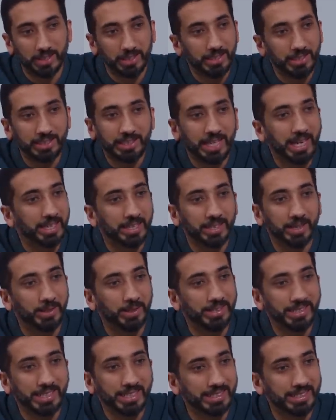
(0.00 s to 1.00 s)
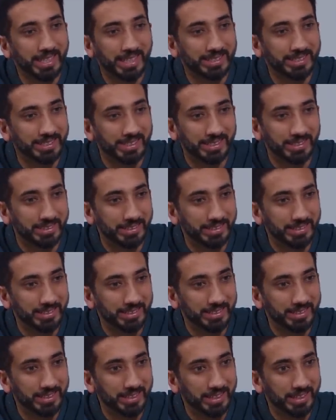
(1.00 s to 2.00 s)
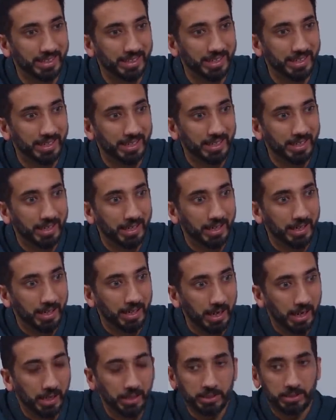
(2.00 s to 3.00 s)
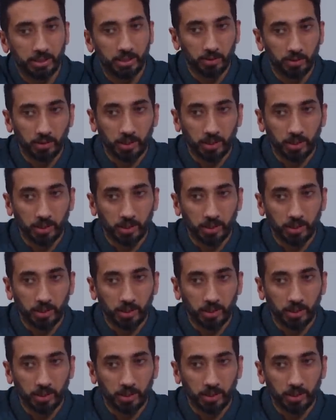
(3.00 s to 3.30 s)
You can't learn these lessons. And he says,